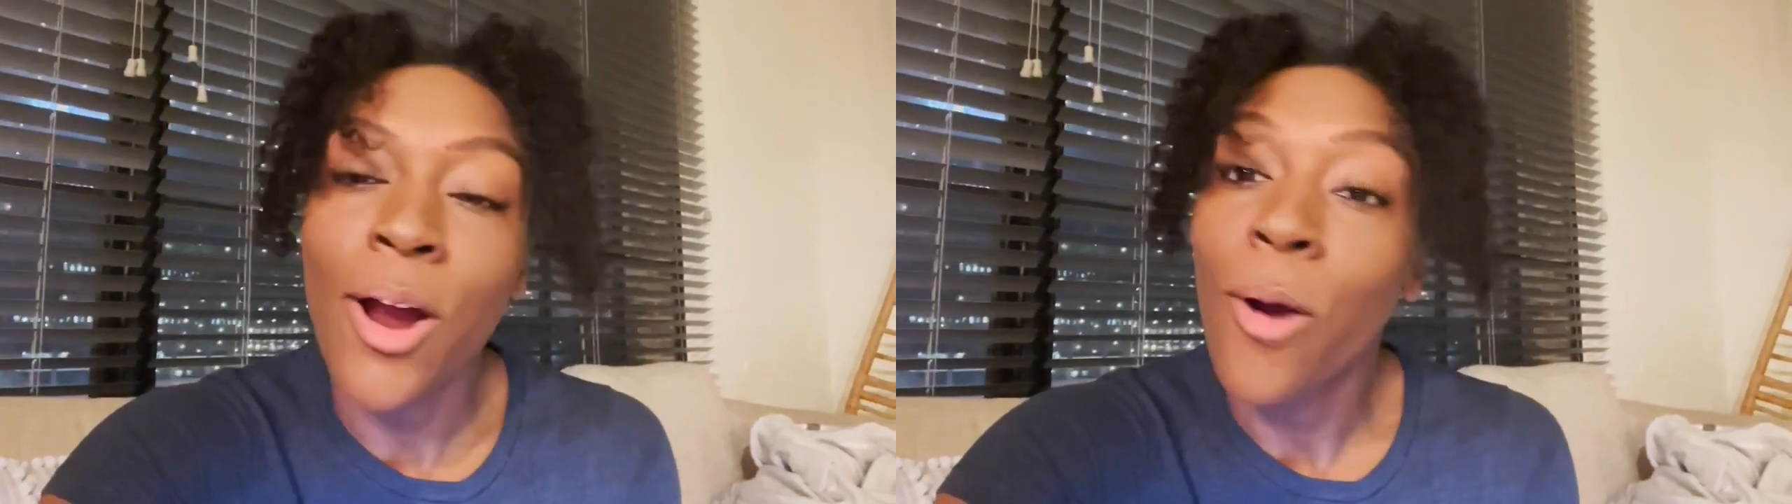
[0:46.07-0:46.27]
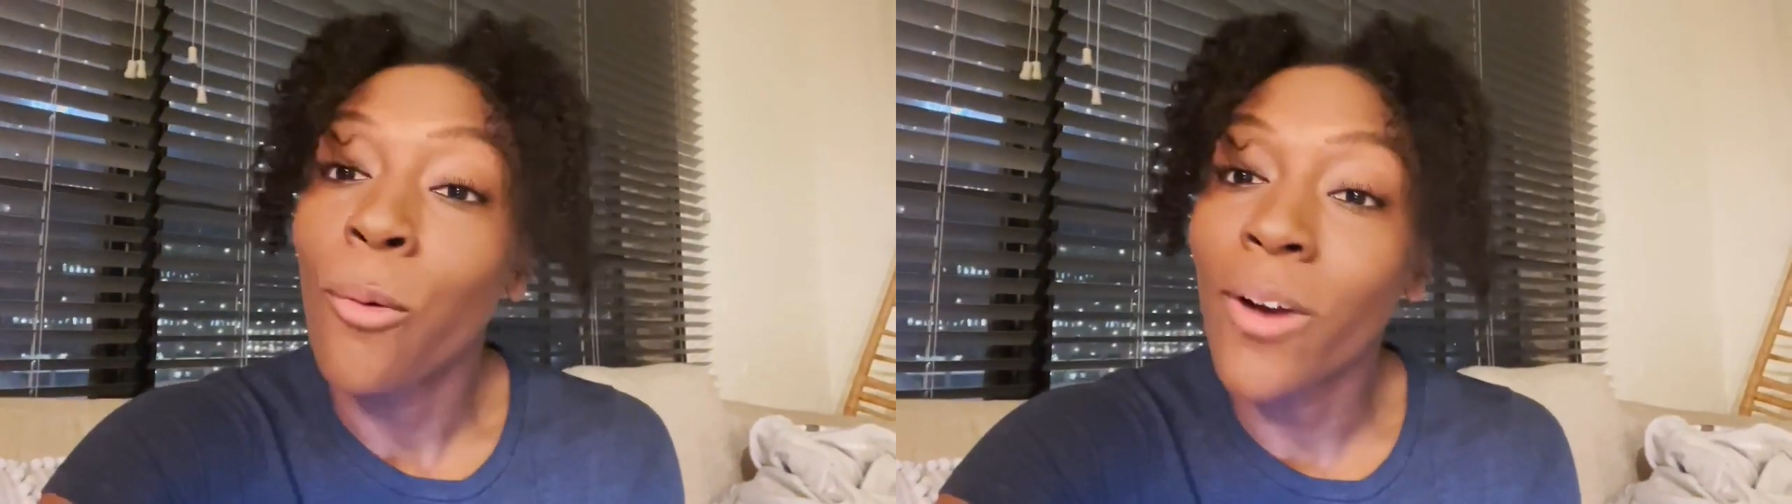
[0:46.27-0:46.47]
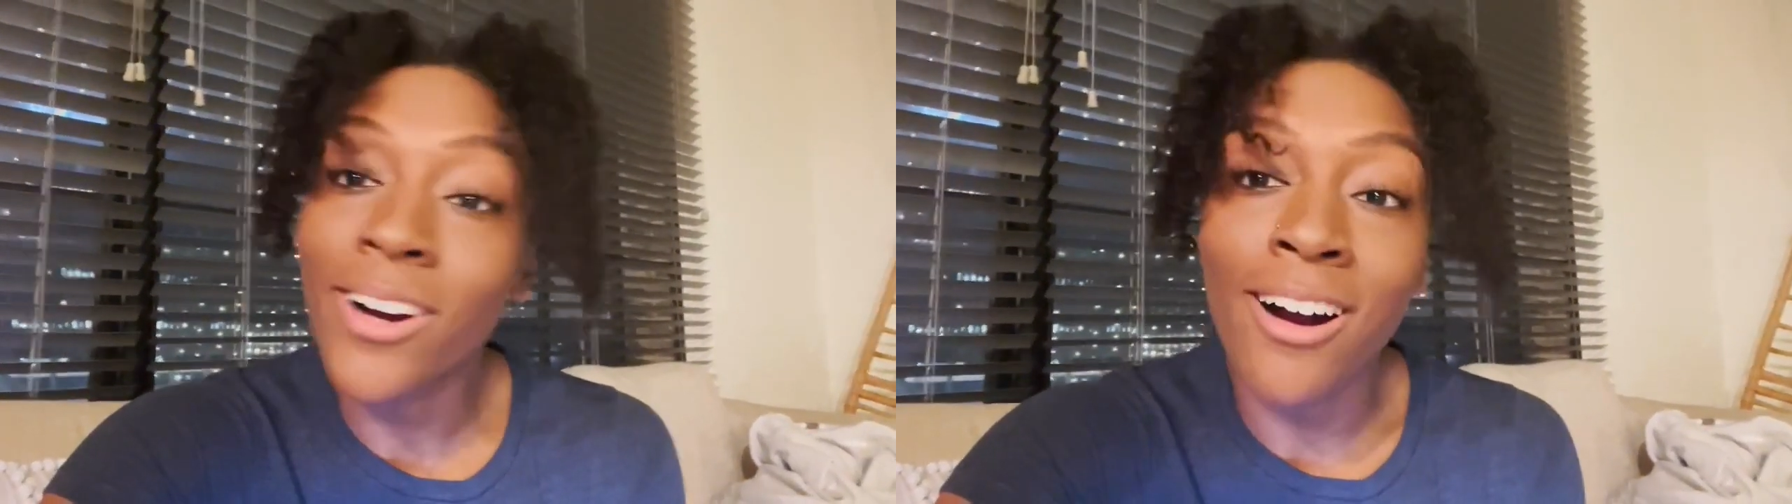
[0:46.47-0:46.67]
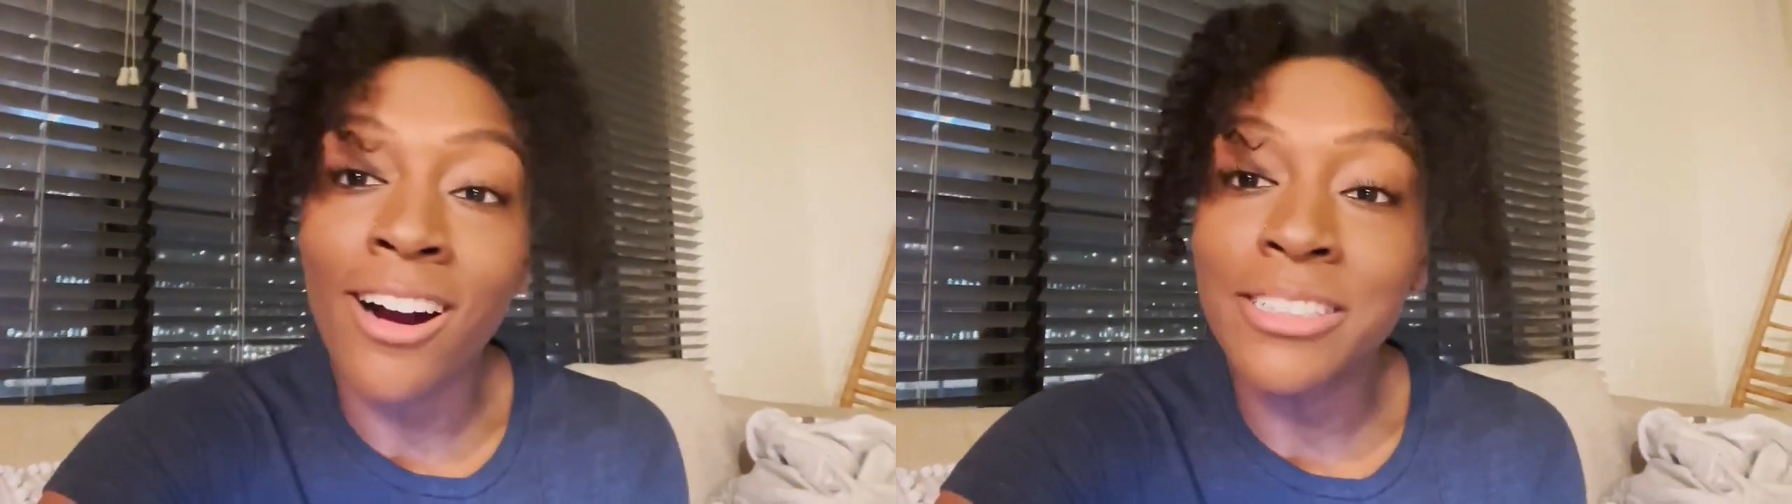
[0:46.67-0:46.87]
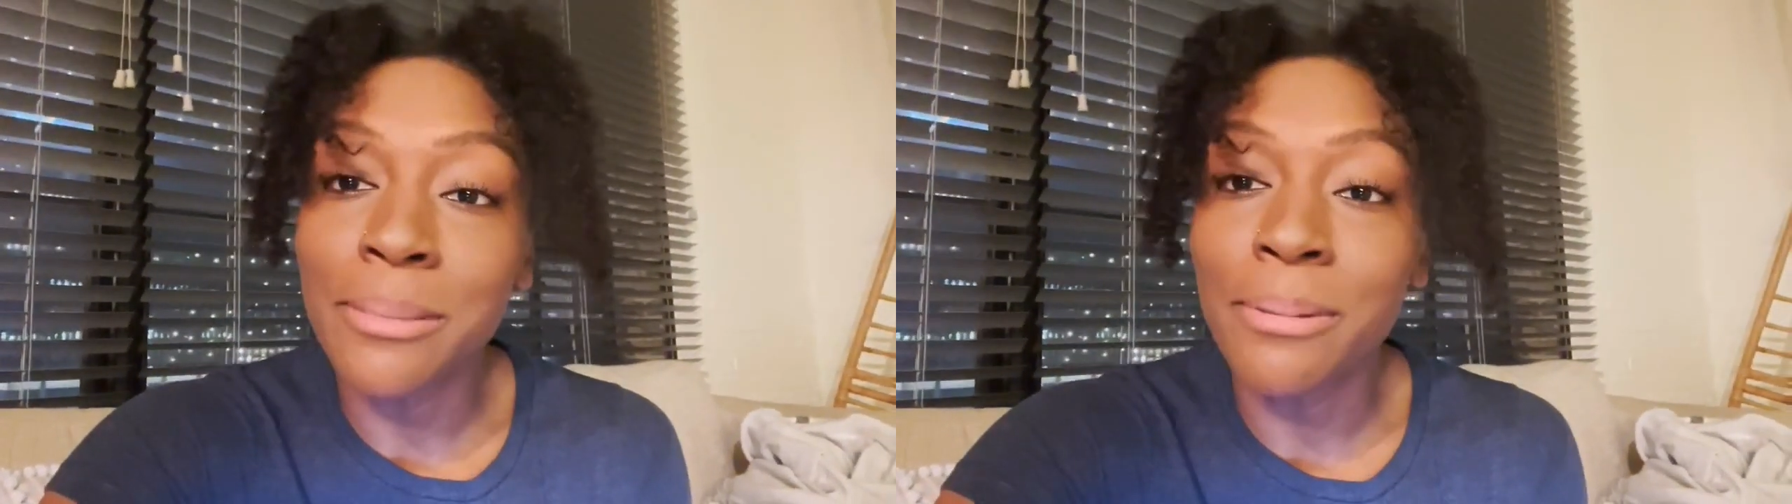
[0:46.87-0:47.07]
Work hard
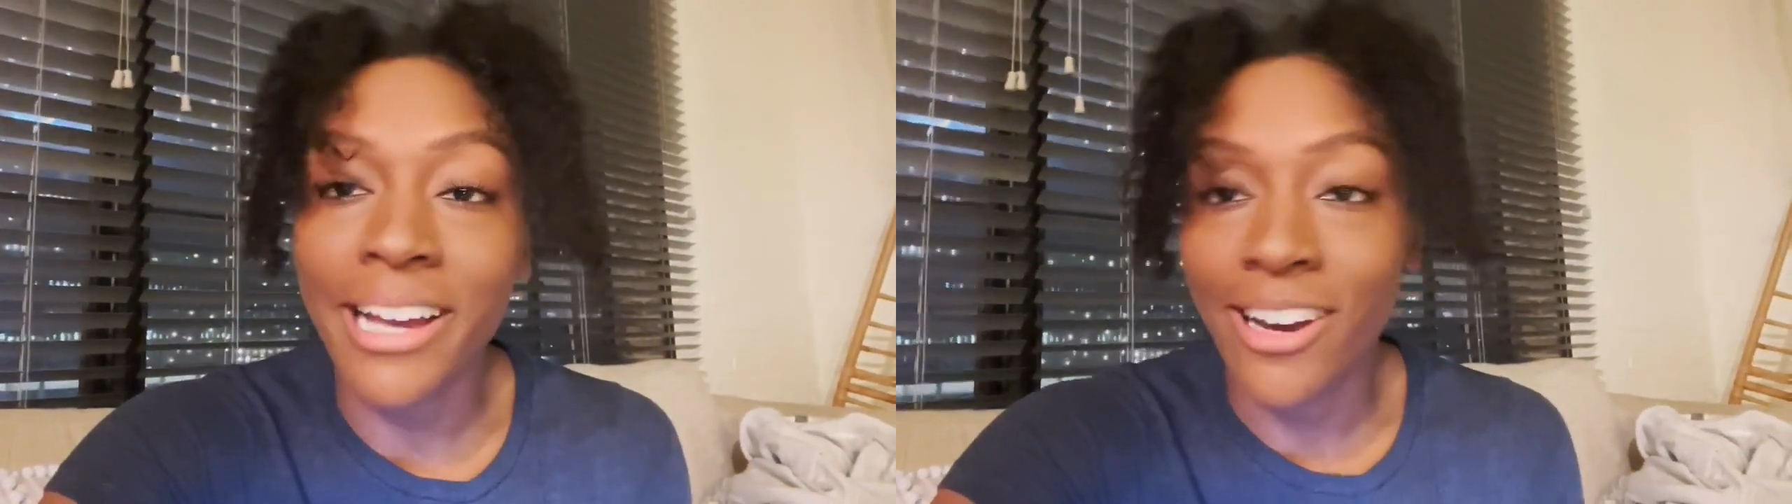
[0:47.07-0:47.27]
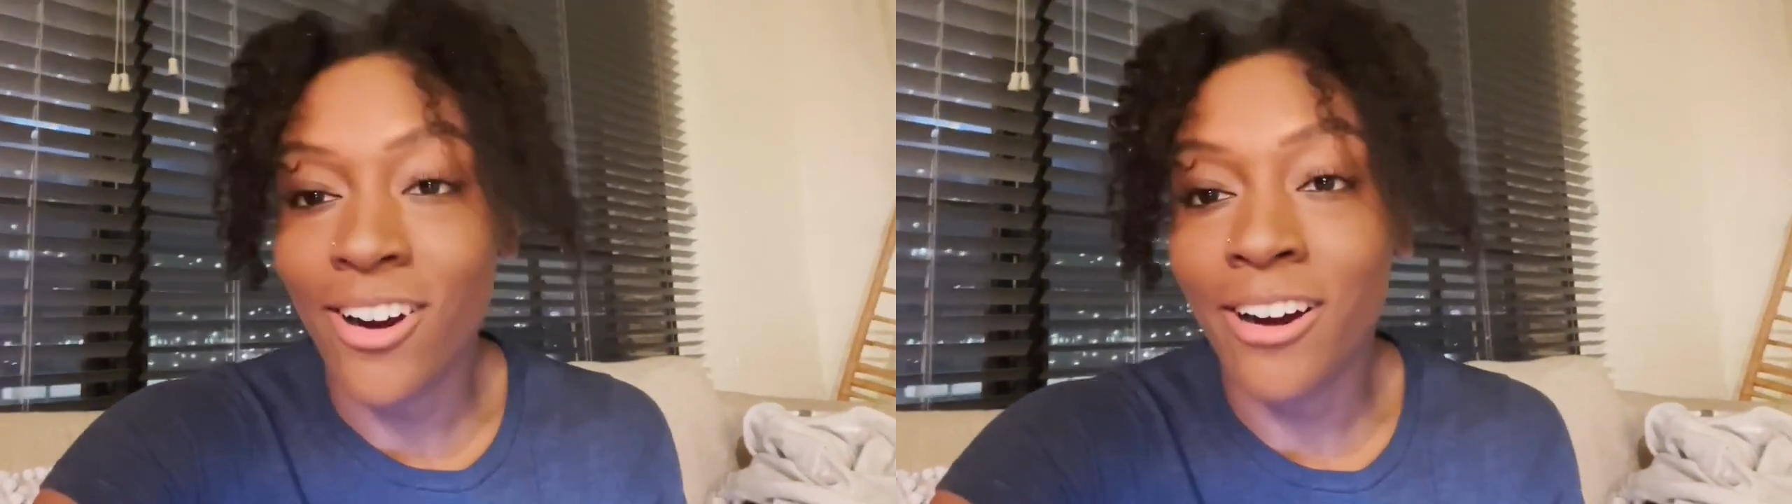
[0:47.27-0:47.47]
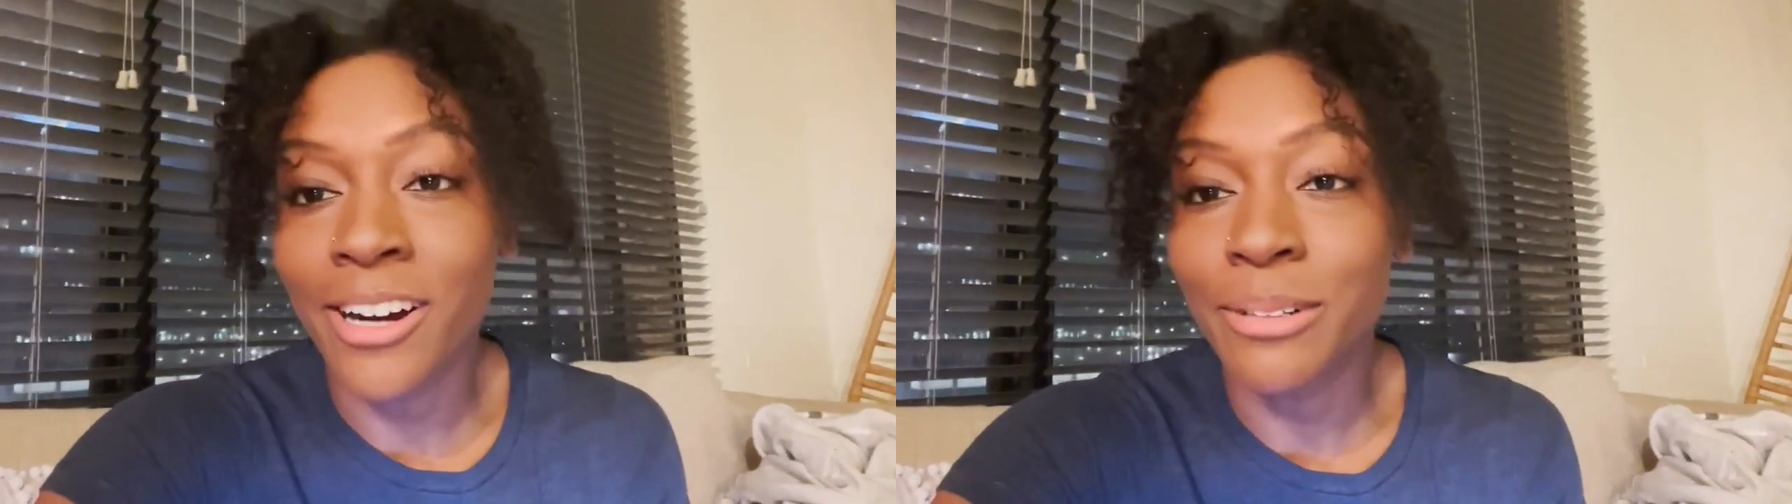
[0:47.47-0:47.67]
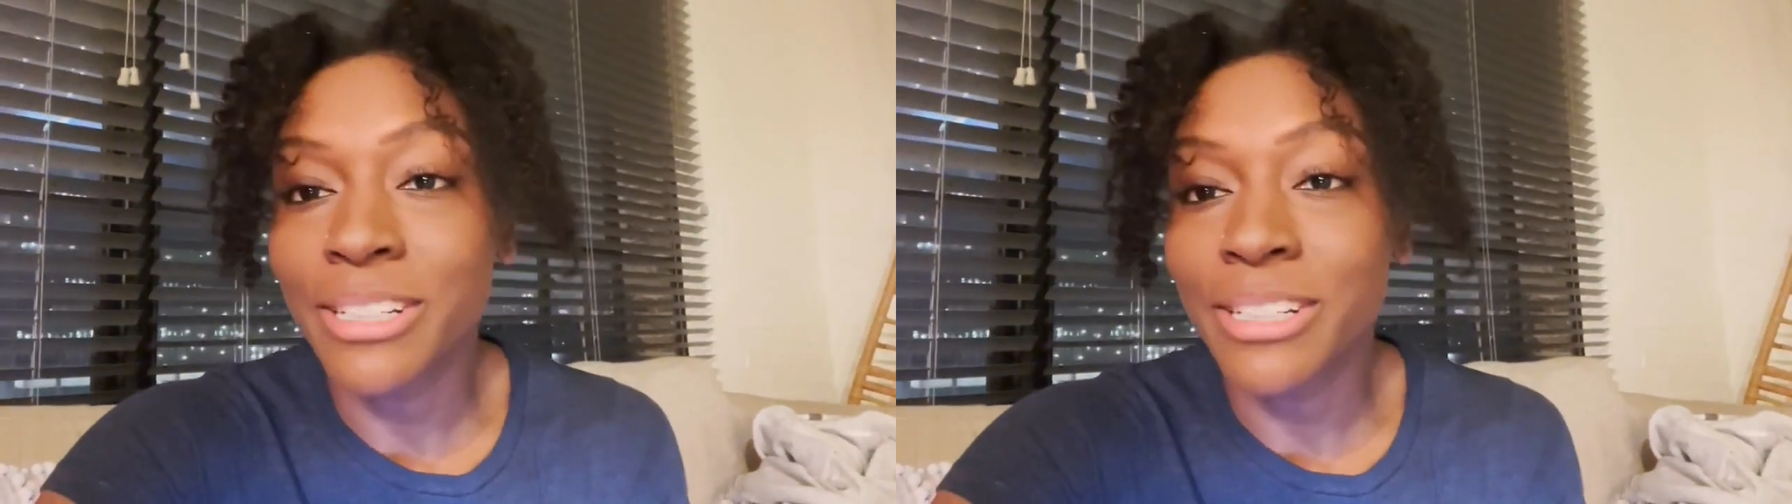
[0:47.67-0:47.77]
to play hard,